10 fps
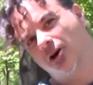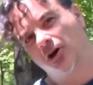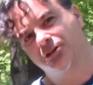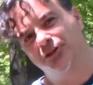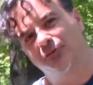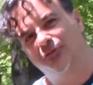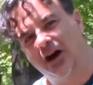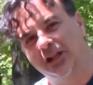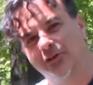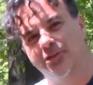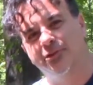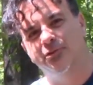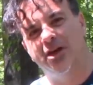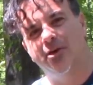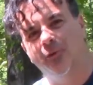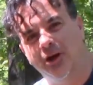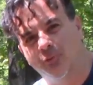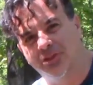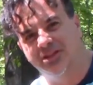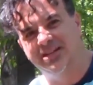also follow through that way
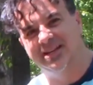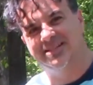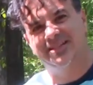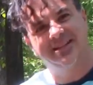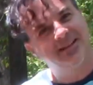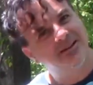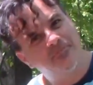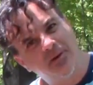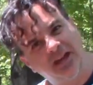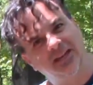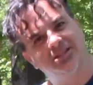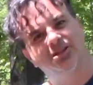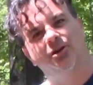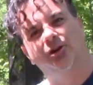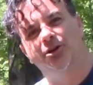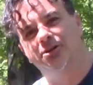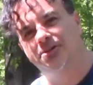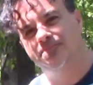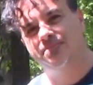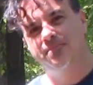with the disc. Make it turn.
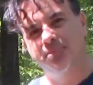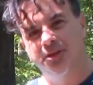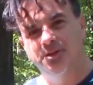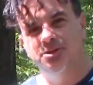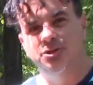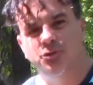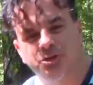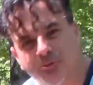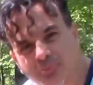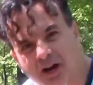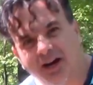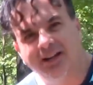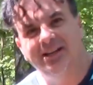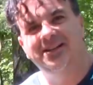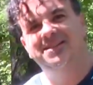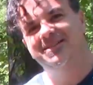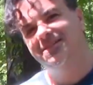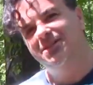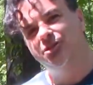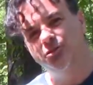Use your body,
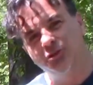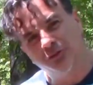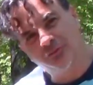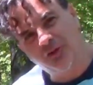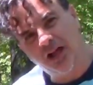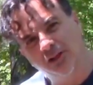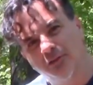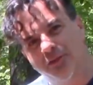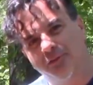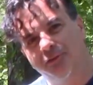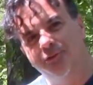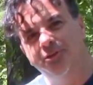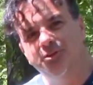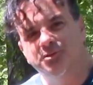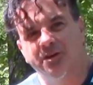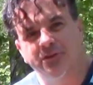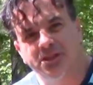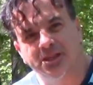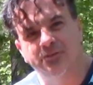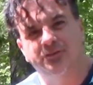use your follow through, use
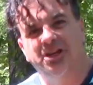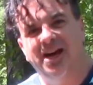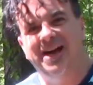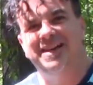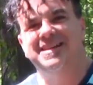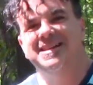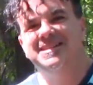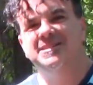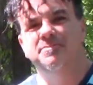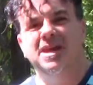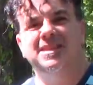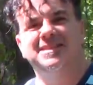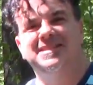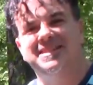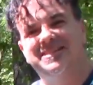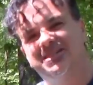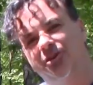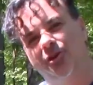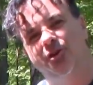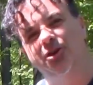everything you've got to make the disc
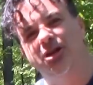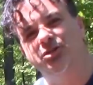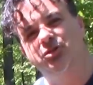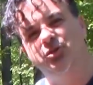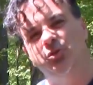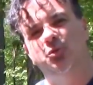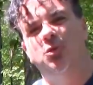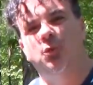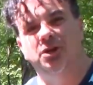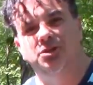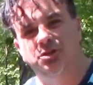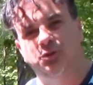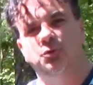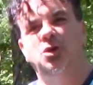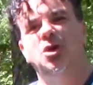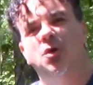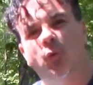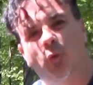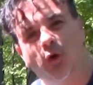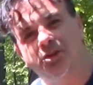turn and do what
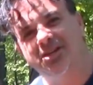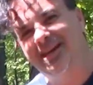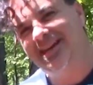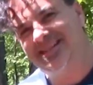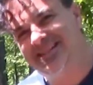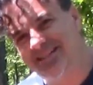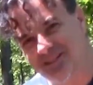you want it to